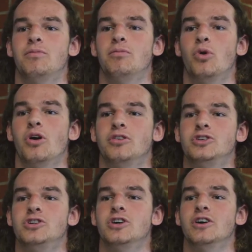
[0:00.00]
more
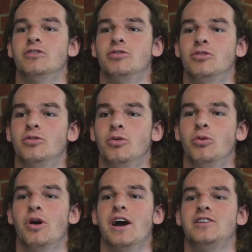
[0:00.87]
sure
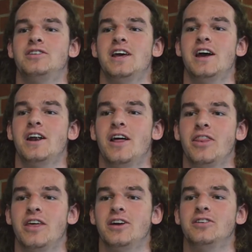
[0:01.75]
of where I stand on
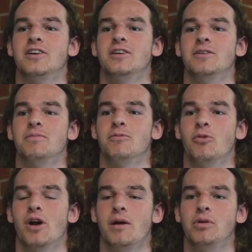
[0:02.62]
things and
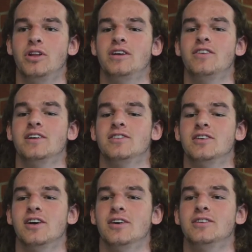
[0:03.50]
what I believe in,
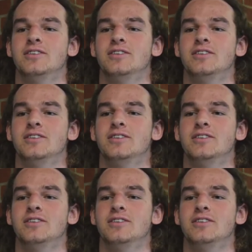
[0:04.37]
so.